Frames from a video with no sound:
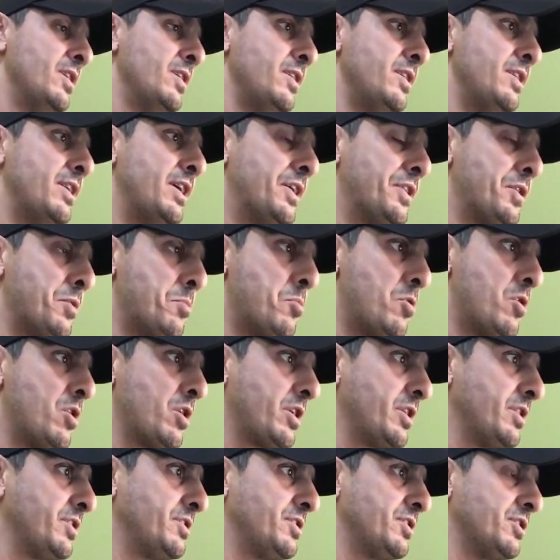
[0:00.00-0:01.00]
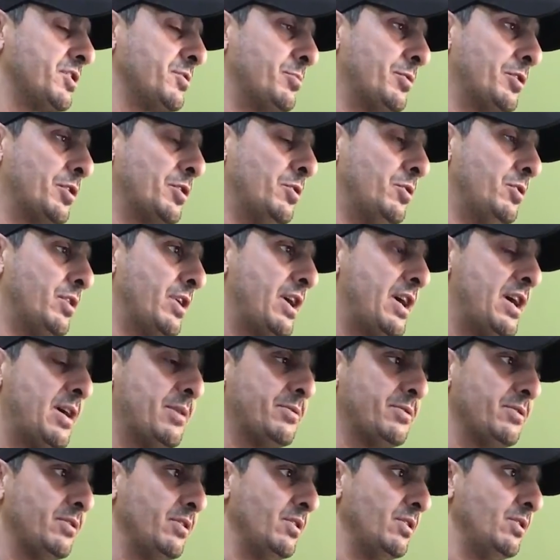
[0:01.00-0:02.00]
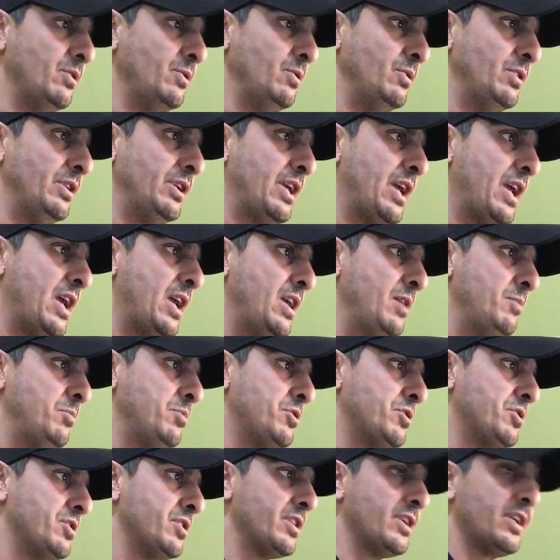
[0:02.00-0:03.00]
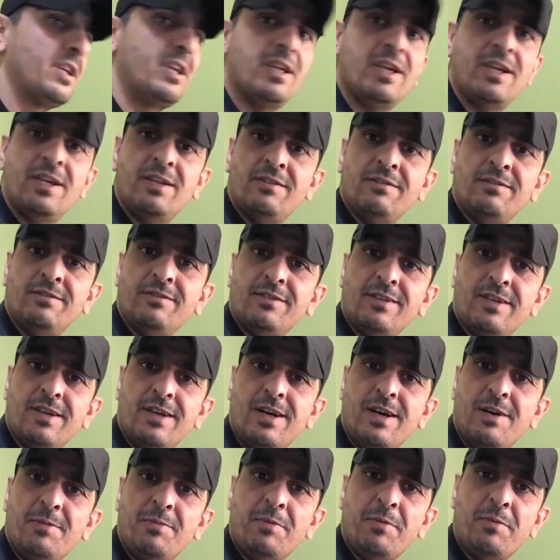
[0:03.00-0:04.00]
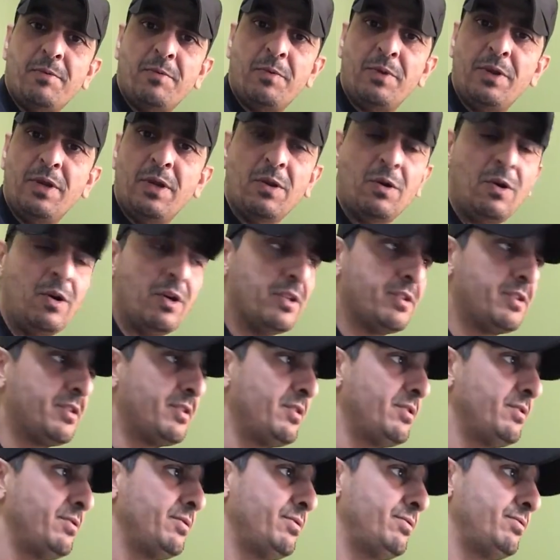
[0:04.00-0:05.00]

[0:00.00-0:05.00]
Now the market's just been going absolutely ape shit again. I mean, we lost